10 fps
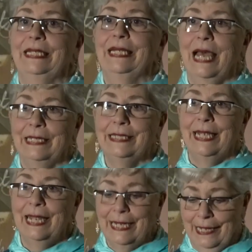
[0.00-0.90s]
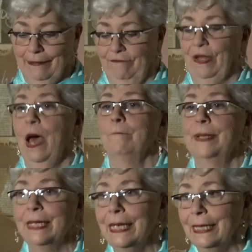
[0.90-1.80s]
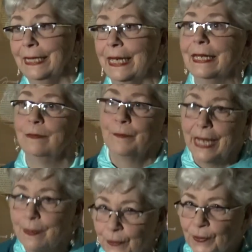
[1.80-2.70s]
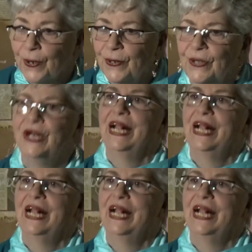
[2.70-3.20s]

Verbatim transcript: not to have a pen and paper